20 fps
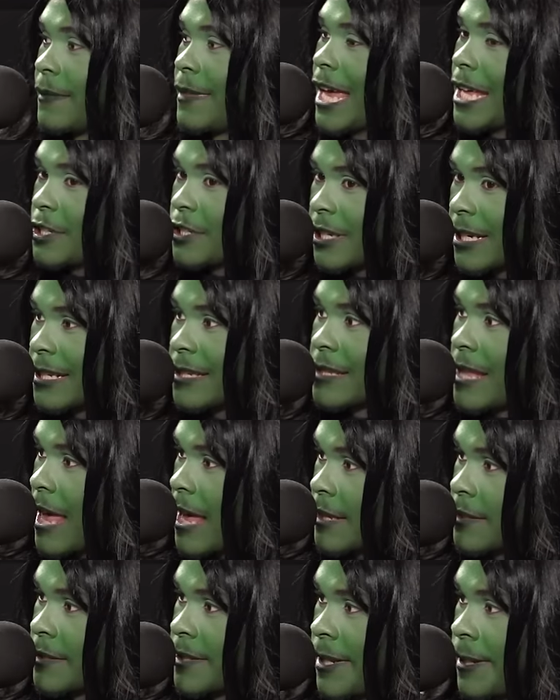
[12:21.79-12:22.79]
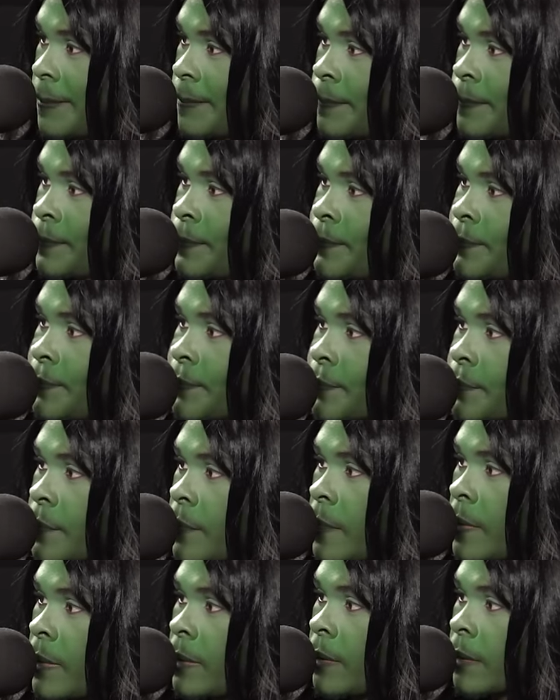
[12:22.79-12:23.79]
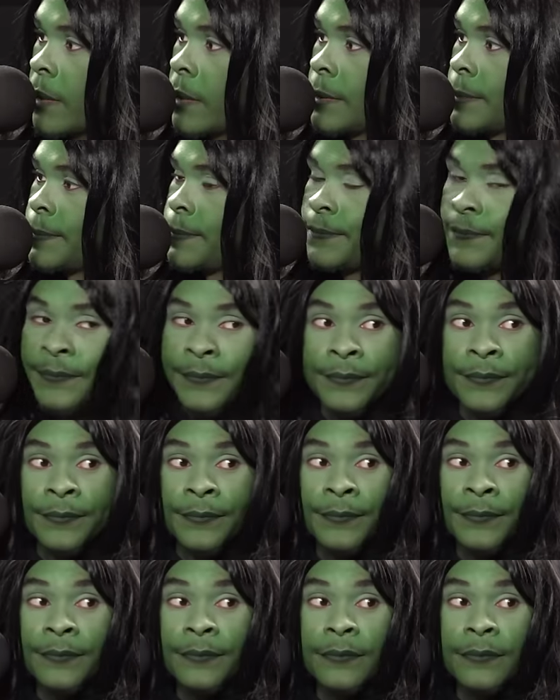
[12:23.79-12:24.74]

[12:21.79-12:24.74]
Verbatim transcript: That shit is nasty. Yeah. I'm down for that. I like that. Mm -hmm. I'm D